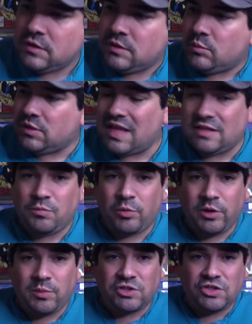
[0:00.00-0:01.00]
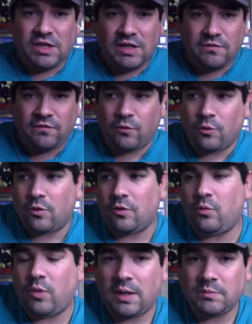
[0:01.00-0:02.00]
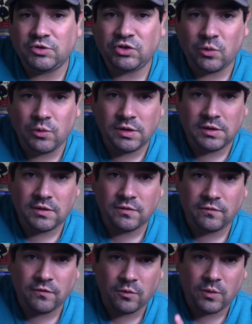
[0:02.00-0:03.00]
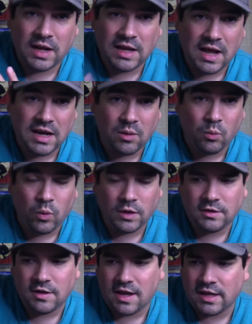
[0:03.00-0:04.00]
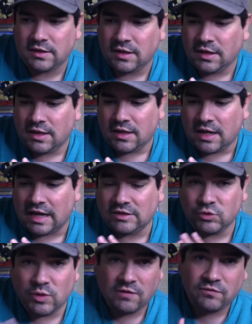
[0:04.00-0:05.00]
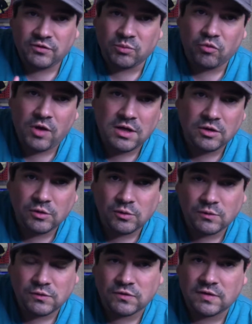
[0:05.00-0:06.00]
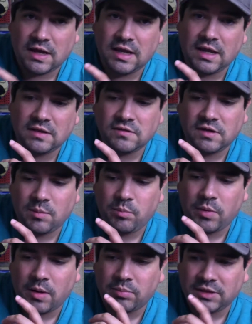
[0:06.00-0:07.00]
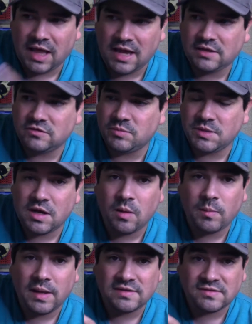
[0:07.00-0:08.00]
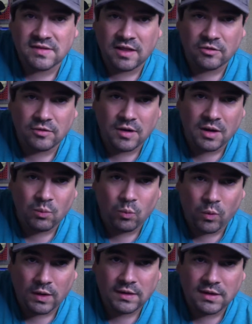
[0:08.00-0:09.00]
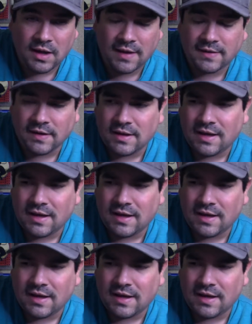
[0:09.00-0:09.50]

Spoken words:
But that's pretty much it for what I'm showing for what I got on Whatnot. I do have some great news. I ended up applying to become a seller on Whatnot.